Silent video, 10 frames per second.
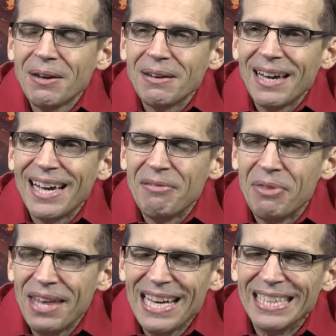And
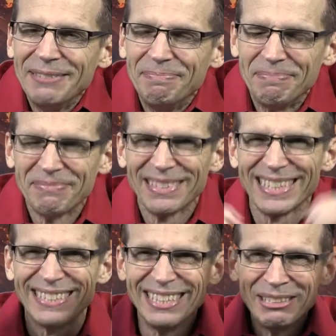then,
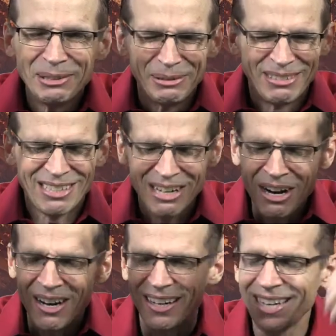oh
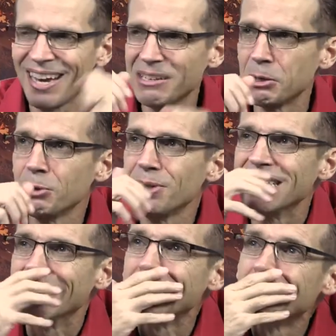God,
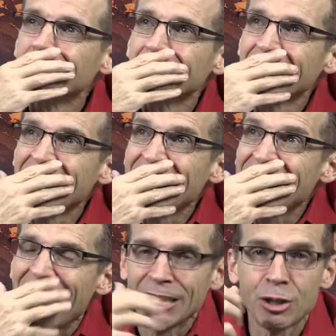hallelujah.
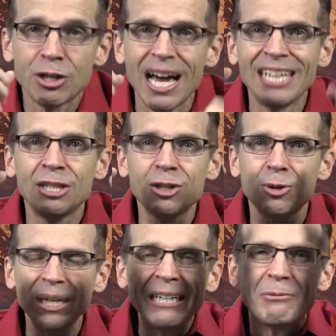I, I
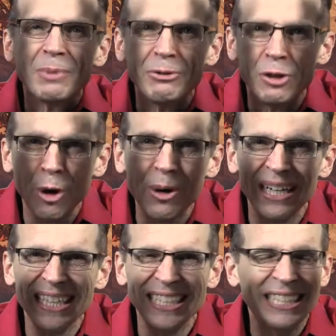screamed with
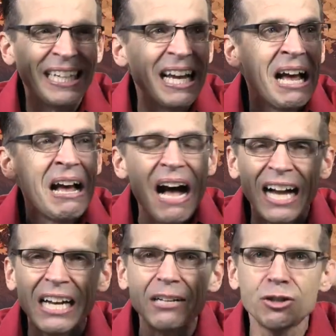joy. I
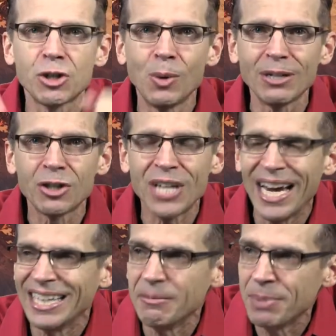got so
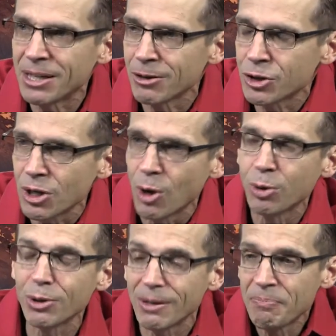excited because
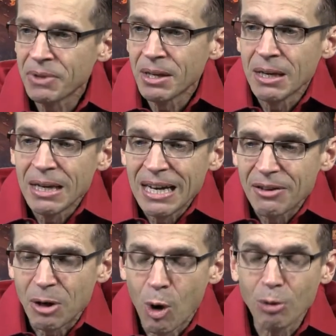the,
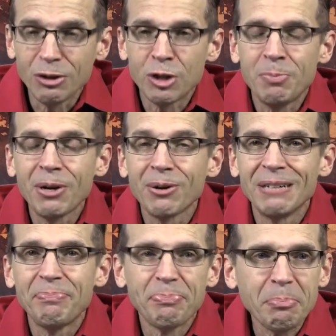the Holy
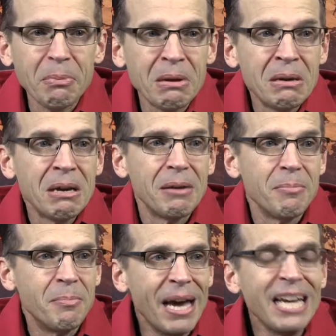Spirit
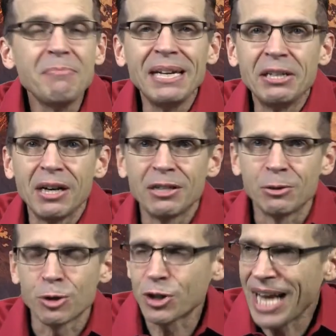made me to
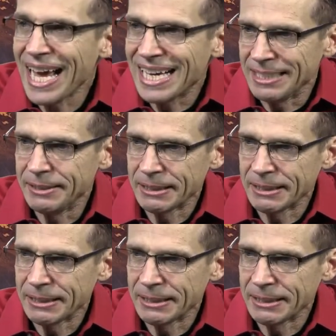understand